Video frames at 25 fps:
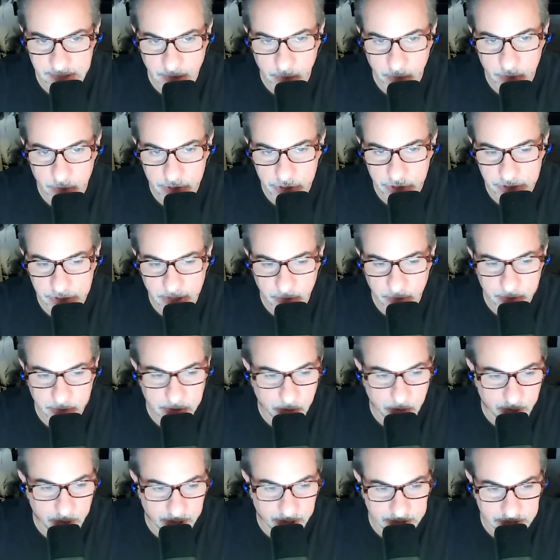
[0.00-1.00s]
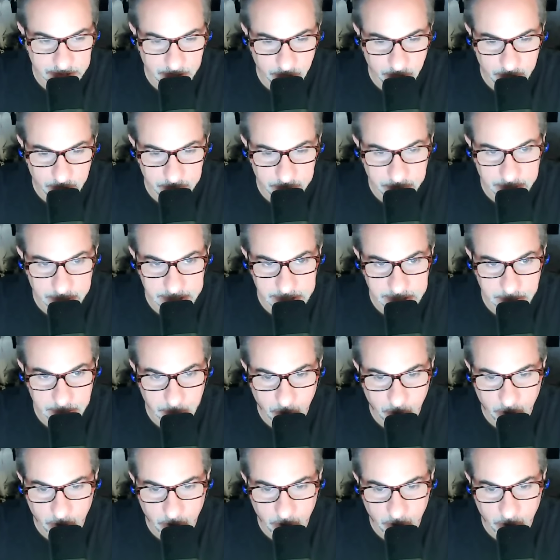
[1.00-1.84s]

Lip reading: I wish they would go out there and play some